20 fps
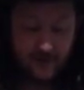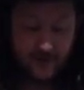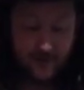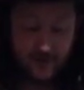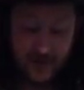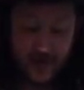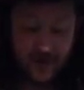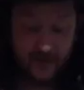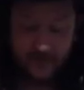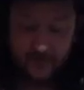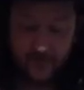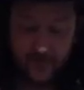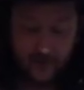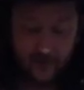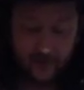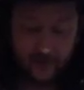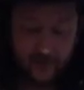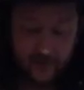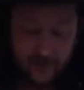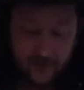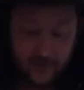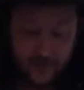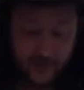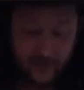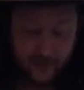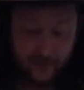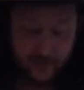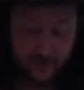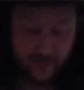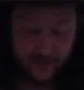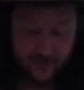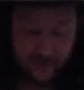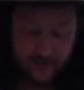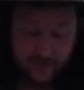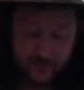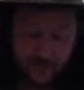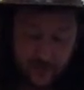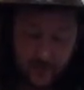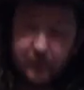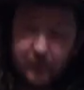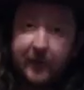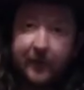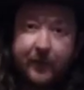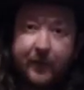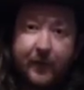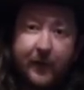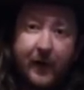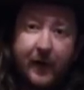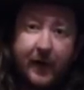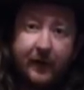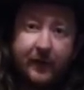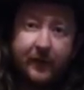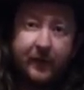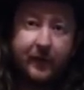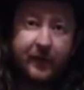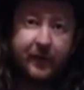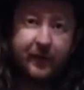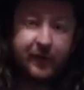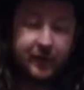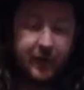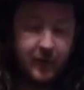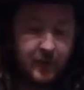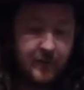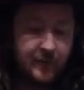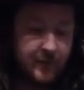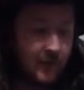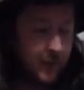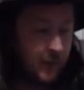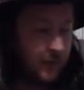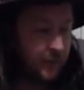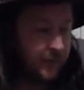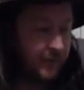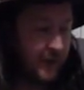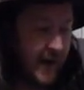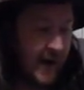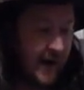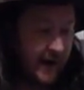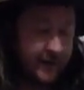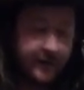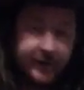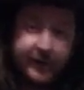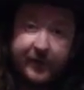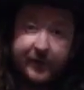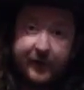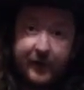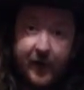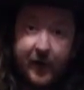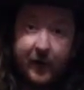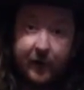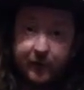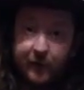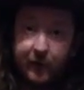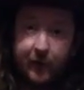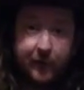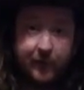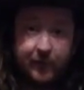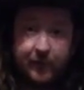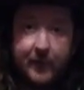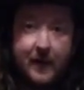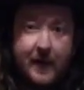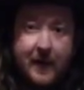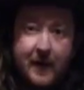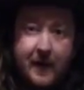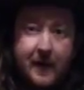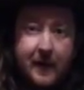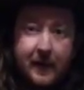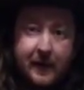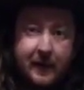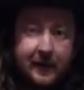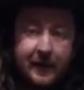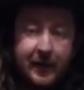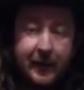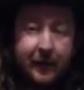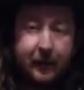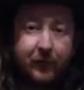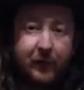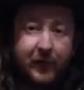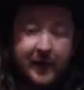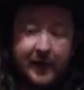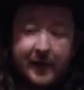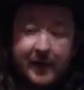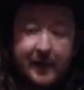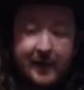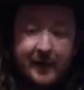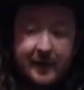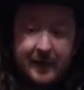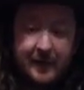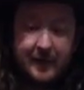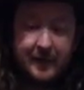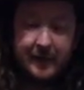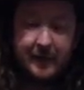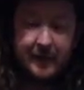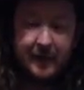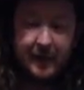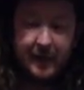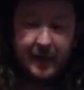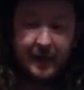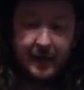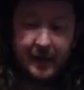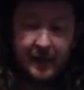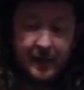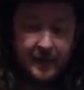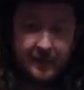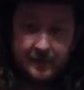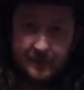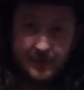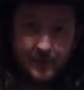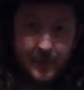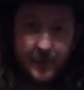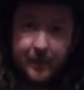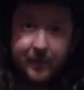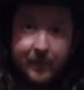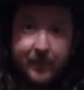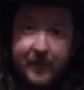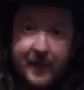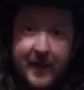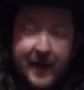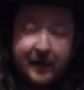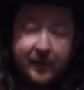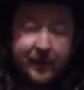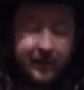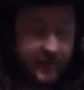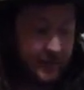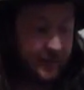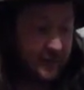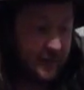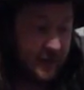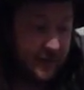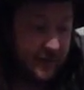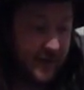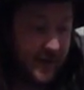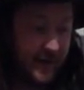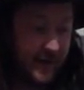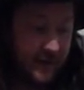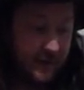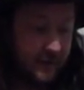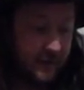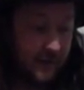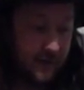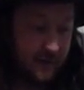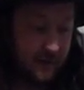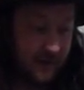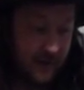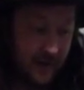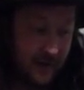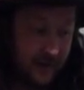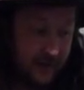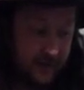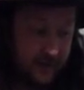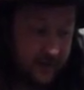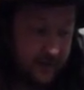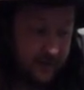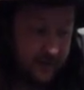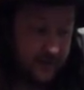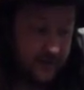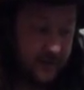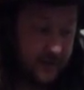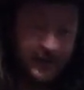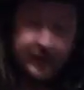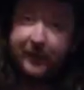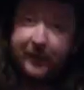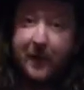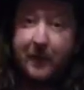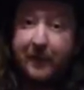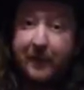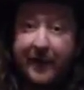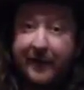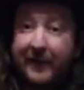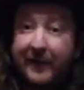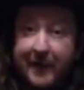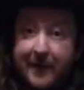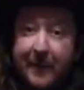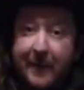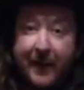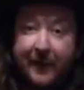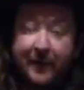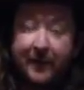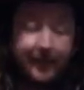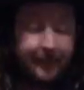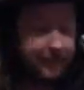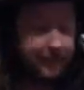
the next part because it's so different and so involved, and starts off literally from the end of this cliffhanger and things don't get any better.